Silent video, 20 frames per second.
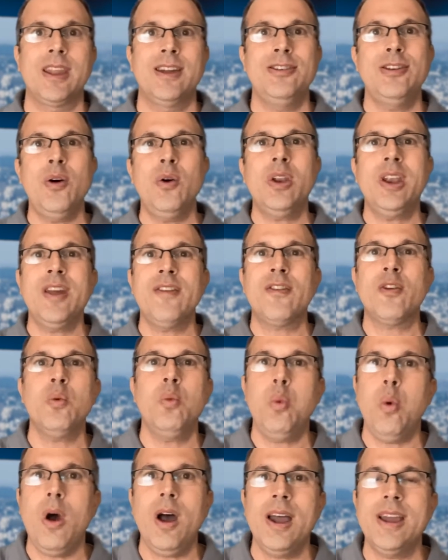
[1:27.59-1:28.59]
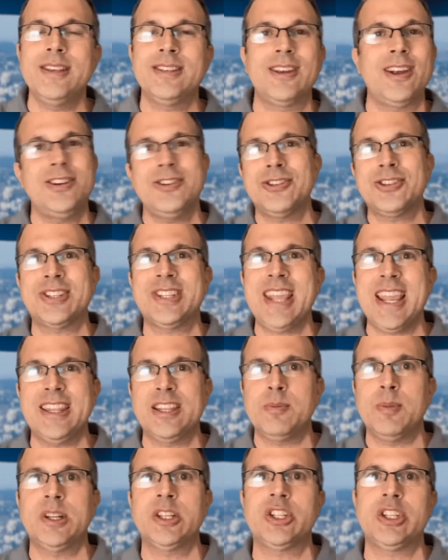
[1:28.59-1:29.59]
No, it never was. Understand
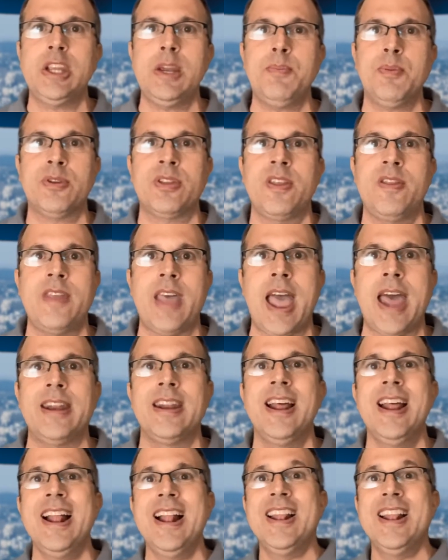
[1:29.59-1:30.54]
it much deeper than that.